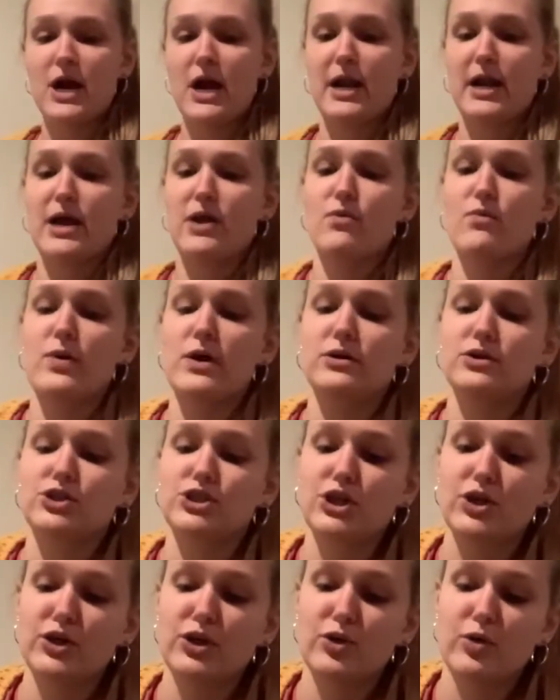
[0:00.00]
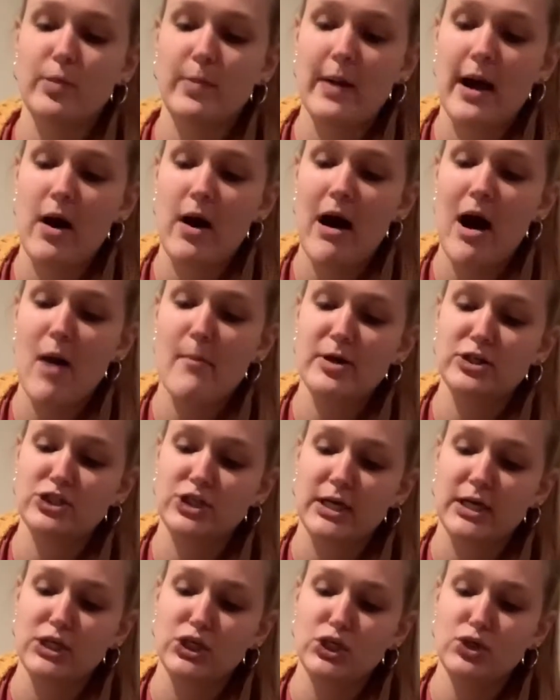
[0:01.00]
and I will show you about how much
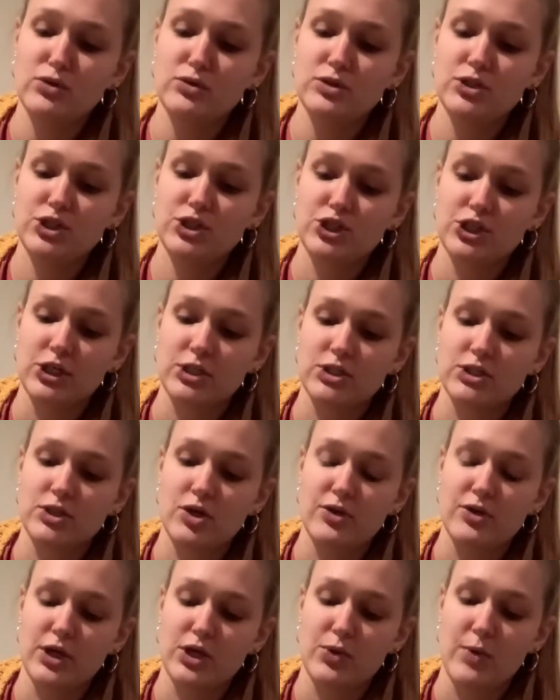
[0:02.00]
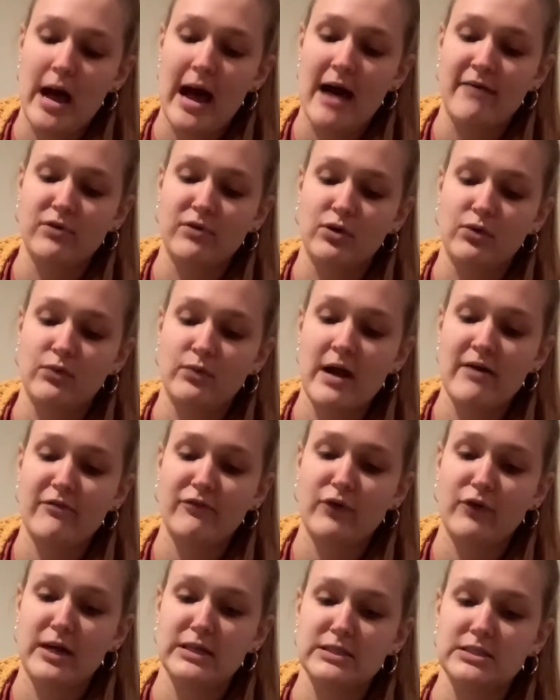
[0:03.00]
I used just so that you have a
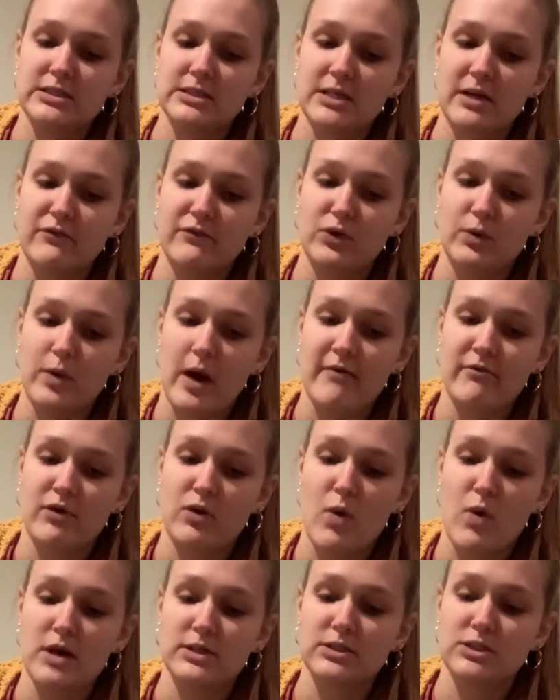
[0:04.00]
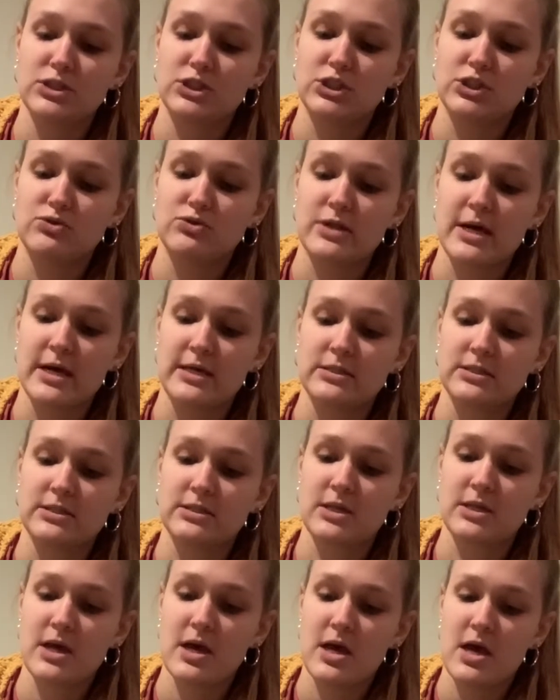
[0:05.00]
reference if you ever want to do
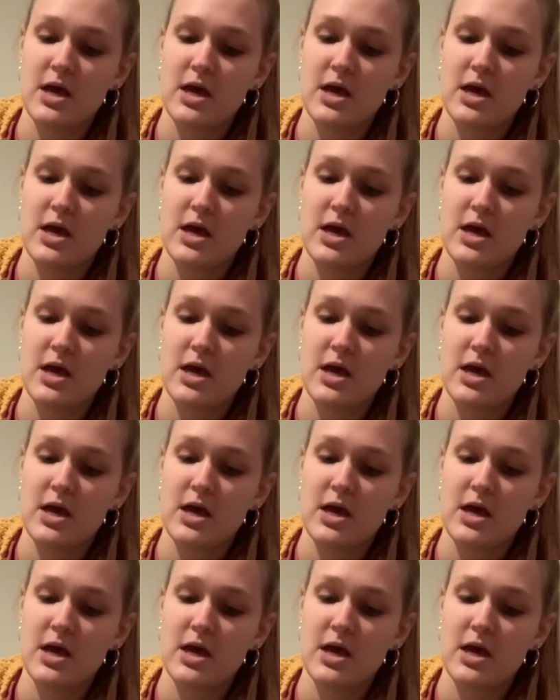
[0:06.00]
this